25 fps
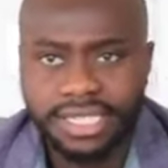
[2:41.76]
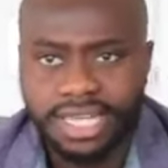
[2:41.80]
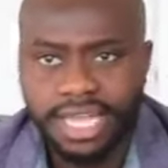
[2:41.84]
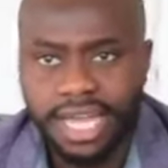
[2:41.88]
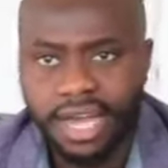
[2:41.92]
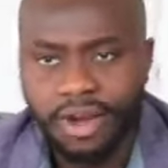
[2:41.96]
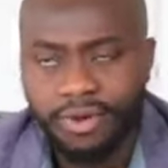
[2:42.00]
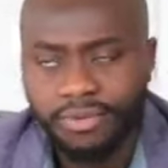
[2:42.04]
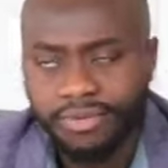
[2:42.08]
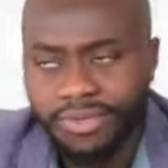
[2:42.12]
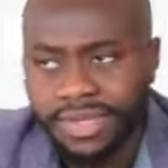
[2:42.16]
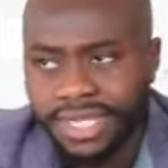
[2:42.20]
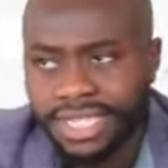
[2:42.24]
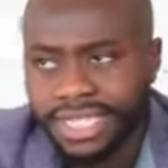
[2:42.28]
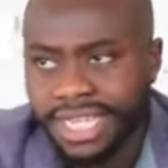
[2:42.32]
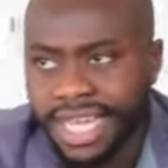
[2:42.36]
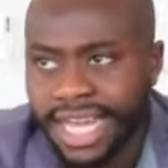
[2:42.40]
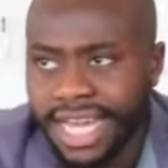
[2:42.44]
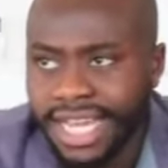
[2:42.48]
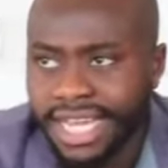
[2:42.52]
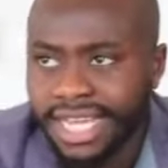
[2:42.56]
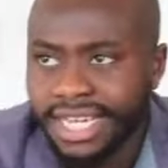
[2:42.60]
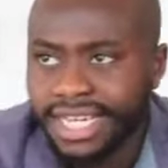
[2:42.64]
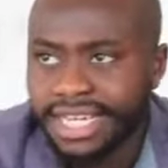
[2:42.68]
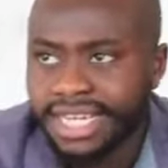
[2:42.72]
help this
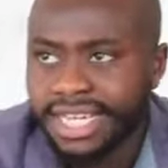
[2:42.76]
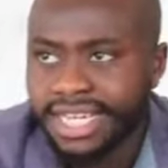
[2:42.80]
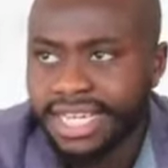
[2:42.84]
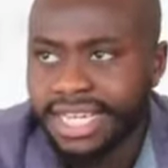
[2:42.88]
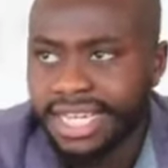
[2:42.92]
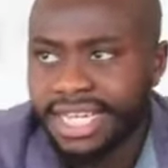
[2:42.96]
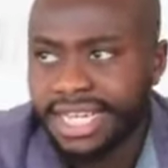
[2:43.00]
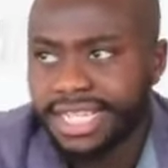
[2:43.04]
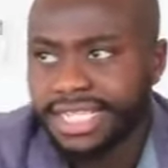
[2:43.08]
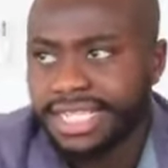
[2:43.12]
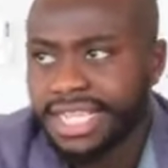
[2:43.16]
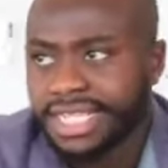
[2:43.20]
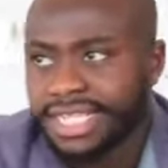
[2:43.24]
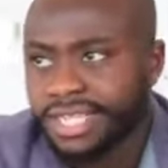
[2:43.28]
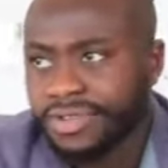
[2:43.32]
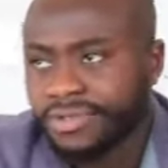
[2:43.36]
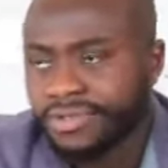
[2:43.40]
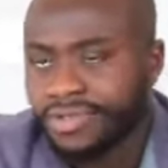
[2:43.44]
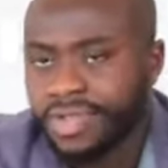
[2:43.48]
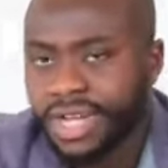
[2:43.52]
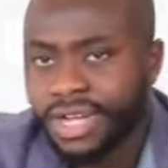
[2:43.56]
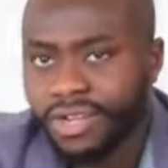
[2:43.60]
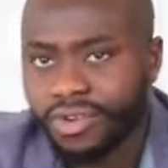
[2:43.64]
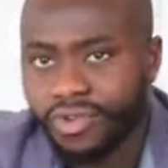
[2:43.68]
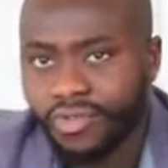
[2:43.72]
guy, in the sense that I was
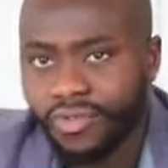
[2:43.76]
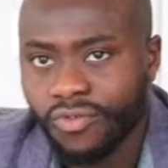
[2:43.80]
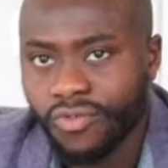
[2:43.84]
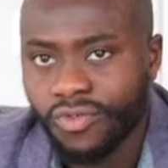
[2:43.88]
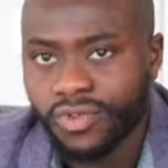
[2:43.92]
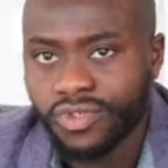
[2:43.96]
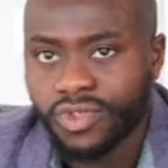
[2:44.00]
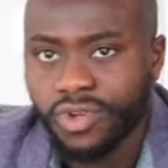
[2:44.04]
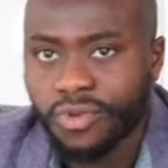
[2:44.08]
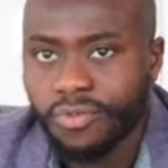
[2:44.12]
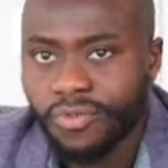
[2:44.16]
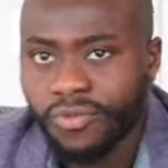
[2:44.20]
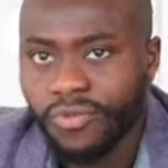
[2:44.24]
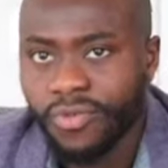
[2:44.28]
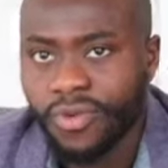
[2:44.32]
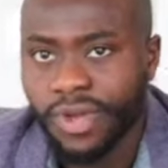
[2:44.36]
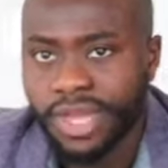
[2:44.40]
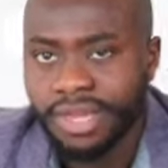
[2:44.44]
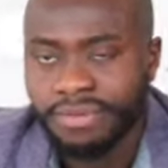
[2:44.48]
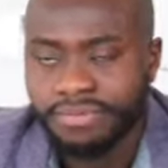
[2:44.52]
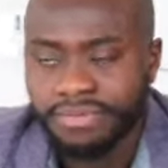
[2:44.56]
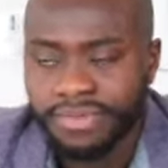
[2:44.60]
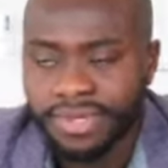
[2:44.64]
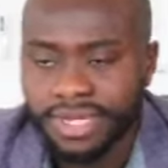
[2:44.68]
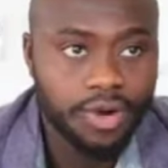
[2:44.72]
trying to look for a job for
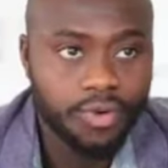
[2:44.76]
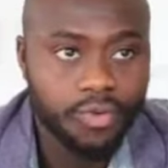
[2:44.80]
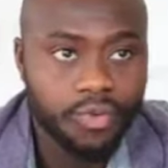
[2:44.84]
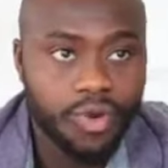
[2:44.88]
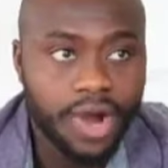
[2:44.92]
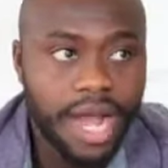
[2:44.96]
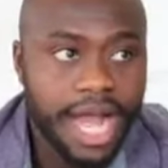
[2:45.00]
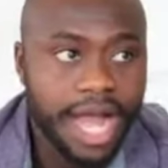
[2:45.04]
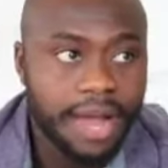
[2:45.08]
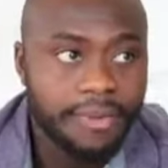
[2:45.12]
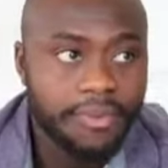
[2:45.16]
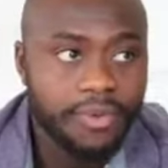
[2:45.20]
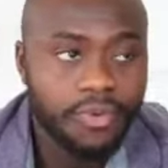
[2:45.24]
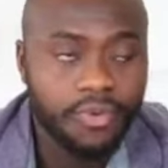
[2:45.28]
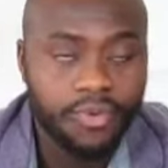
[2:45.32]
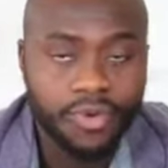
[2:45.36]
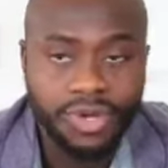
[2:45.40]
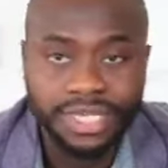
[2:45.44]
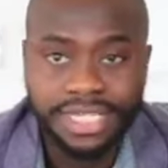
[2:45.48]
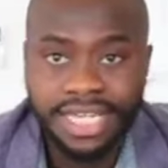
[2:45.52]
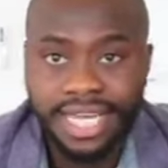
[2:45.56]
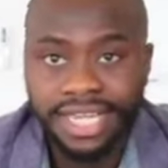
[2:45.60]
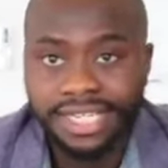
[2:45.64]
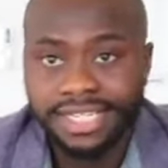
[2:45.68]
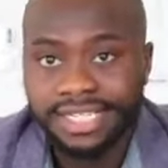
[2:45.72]
him. What happened
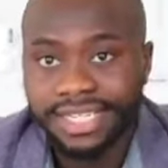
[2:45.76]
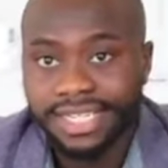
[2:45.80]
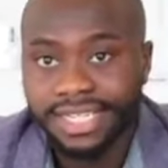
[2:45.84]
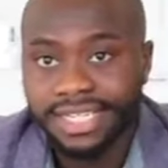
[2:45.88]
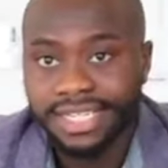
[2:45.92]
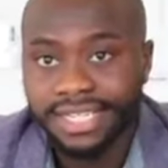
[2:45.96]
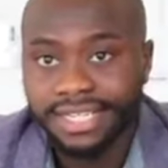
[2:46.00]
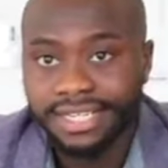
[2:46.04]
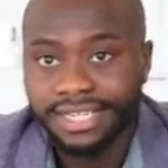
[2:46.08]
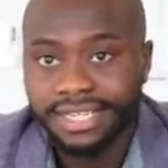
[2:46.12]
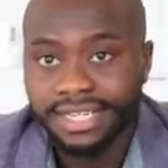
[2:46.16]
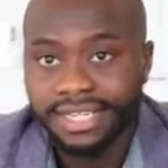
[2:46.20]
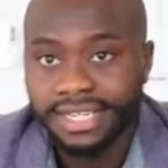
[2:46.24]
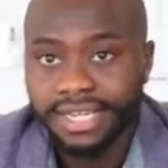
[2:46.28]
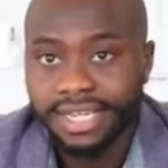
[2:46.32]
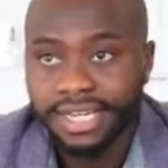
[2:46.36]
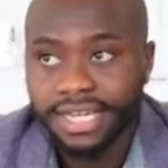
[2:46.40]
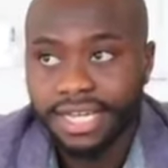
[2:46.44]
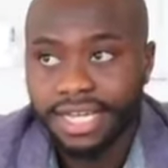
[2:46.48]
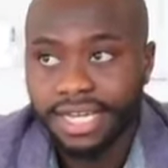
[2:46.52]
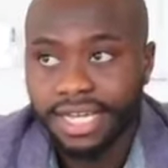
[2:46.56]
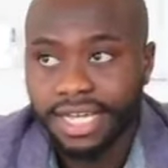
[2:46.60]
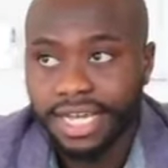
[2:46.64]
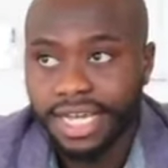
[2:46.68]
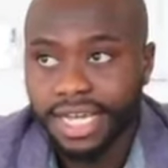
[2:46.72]
was, actually,
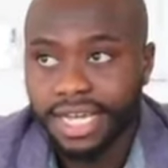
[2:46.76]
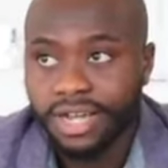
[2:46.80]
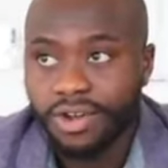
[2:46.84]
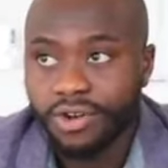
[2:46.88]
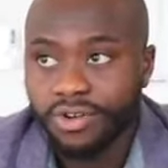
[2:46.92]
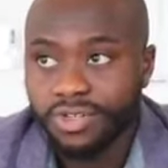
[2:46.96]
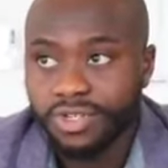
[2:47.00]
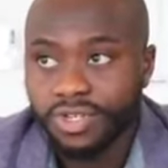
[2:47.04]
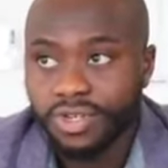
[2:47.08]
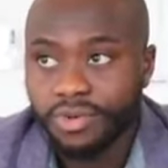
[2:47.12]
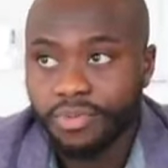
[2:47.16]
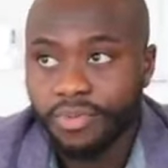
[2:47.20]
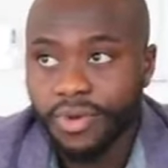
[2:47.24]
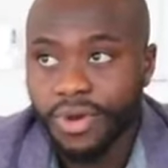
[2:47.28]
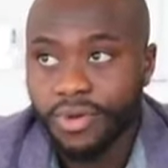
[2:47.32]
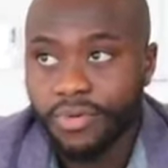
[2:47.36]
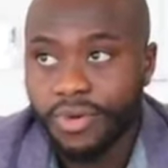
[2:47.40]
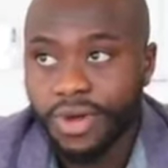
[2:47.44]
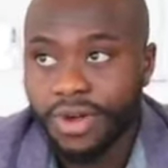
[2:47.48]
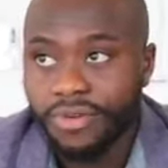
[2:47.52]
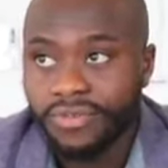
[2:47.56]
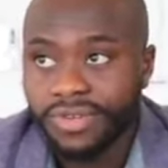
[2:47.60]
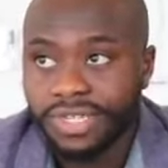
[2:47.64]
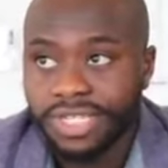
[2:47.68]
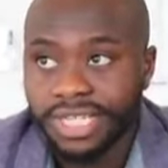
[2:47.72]
it got to the point
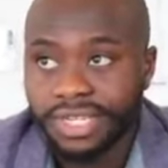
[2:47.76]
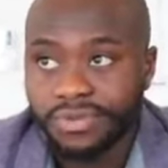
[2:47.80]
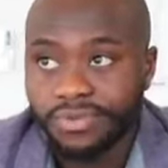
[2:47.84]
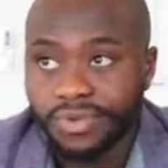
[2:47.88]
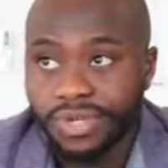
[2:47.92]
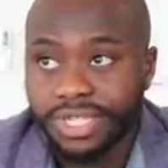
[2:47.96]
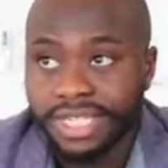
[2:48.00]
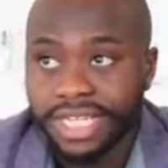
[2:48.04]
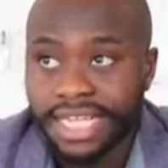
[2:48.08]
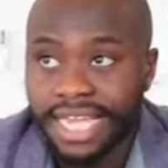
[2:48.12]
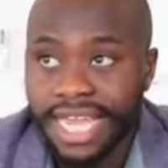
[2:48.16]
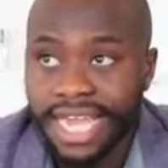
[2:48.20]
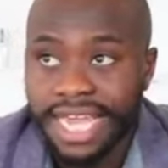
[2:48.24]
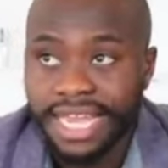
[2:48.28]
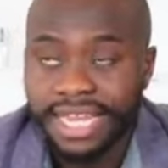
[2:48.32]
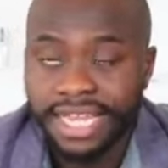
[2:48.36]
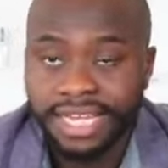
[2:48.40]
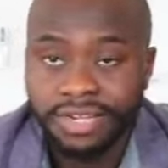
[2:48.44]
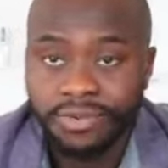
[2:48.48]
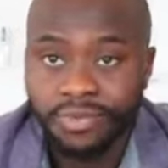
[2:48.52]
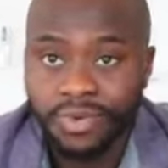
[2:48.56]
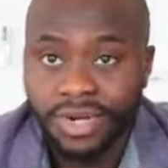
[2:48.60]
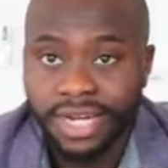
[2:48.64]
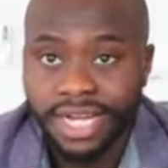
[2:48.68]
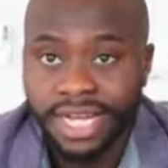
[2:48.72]
where obviously he wasn't getting
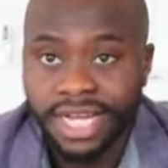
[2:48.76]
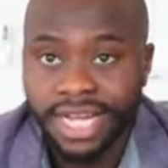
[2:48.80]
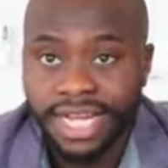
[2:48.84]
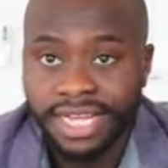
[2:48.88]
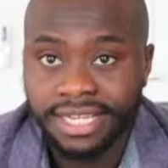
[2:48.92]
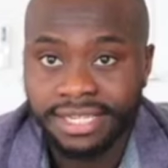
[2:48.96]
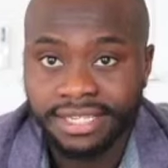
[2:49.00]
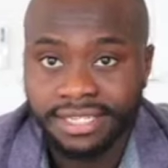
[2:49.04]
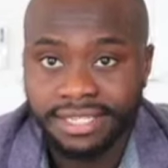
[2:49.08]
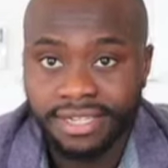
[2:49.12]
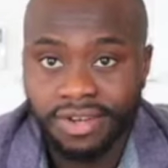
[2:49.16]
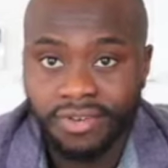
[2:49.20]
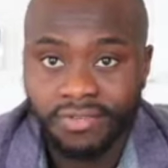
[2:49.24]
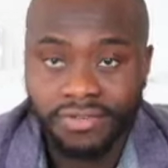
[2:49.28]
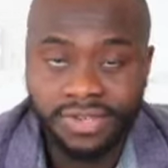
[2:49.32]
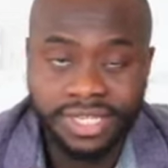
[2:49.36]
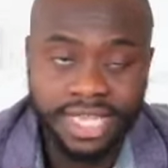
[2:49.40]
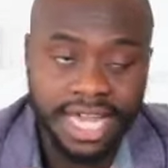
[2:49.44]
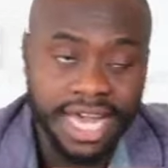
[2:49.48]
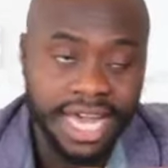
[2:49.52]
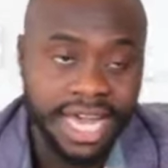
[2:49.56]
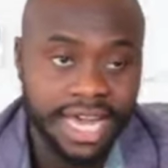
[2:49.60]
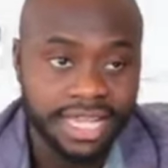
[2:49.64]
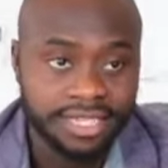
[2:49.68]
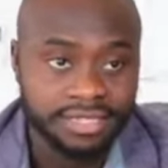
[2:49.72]
any work, and
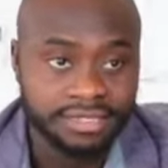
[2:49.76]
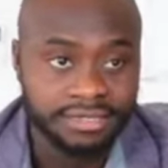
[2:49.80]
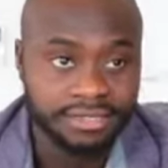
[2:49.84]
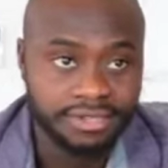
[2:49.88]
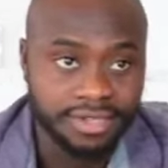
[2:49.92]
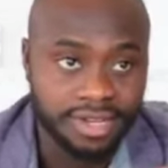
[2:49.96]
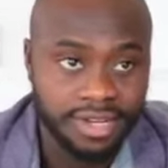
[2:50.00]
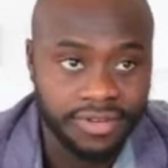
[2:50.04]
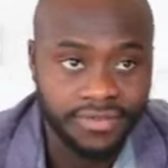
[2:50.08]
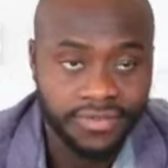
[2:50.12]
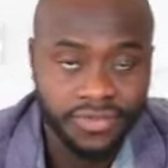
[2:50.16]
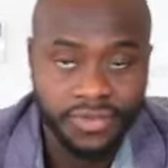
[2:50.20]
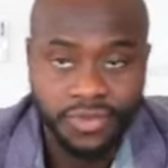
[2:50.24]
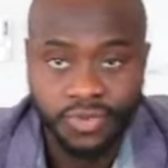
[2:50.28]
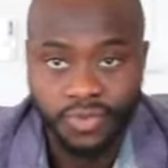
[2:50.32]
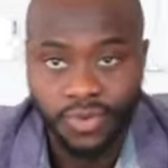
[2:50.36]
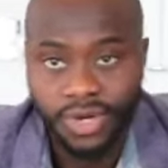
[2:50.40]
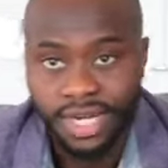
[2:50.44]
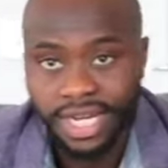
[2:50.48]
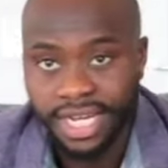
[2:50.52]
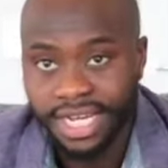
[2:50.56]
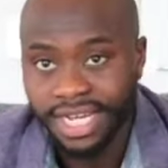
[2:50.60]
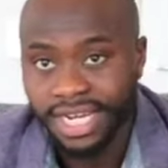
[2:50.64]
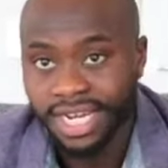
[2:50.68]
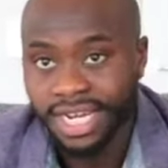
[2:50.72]
obviously I had a few
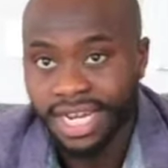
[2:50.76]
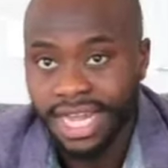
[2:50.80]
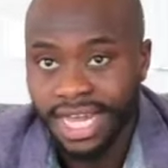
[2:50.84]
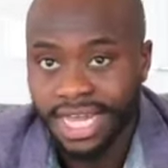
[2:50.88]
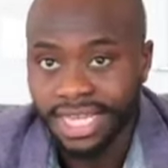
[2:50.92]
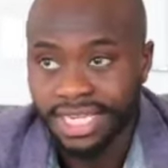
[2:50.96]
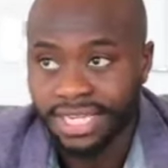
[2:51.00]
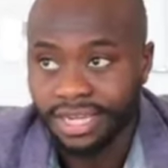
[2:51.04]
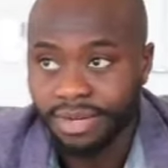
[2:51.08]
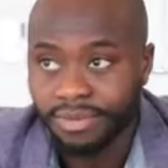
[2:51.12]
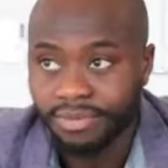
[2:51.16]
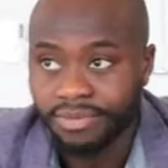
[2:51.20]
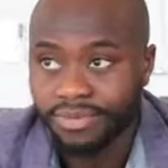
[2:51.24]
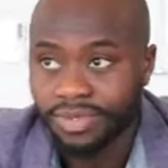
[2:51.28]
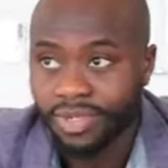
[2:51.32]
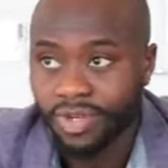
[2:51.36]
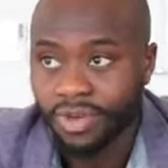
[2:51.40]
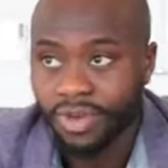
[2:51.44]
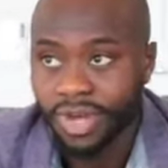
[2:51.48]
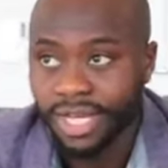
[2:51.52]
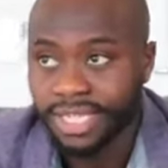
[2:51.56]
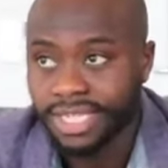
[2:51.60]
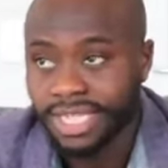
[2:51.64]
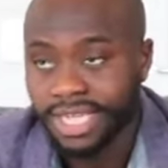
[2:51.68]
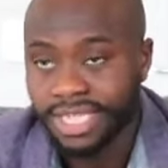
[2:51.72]
work lined up.
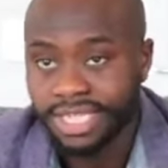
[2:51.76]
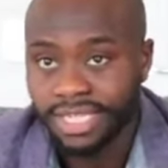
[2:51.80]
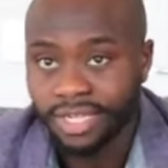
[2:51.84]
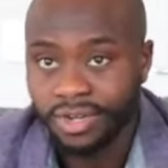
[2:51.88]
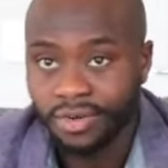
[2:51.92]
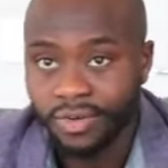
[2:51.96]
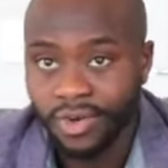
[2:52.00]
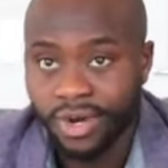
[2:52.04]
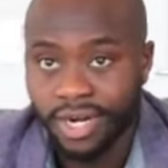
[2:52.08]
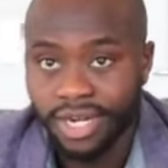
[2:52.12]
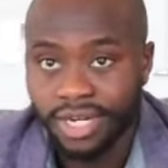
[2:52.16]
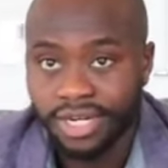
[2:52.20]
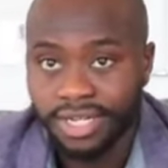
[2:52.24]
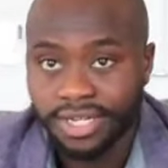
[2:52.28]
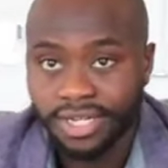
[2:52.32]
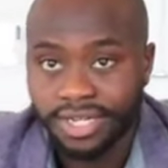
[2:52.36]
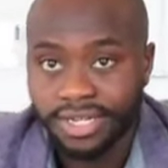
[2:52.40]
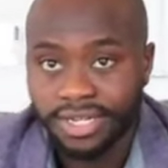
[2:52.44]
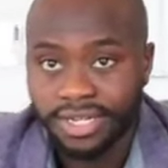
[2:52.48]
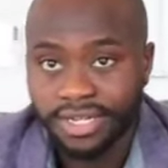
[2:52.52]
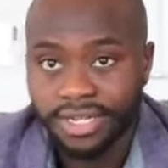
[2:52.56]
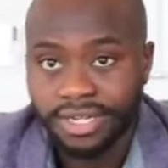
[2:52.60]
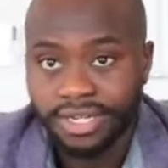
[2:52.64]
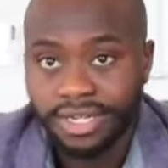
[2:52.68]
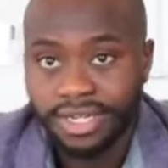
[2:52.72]
So I said, you know what,
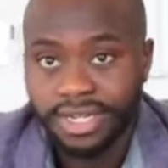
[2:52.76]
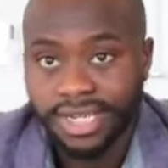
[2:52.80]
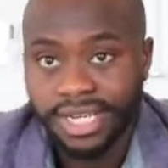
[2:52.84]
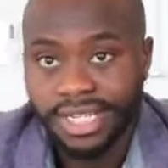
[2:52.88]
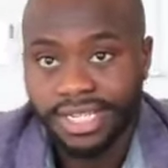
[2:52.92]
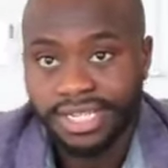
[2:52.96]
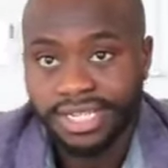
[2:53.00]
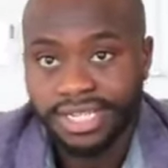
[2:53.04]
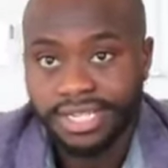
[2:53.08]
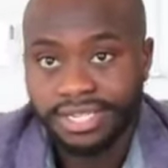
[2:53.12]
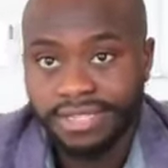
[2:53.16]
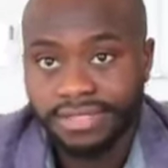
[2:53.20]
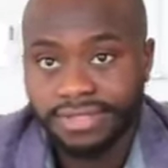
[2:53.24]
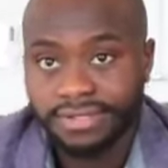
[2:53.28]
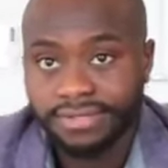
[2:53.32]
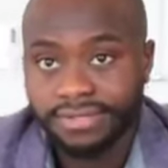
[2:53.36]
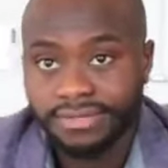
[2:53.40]
listen,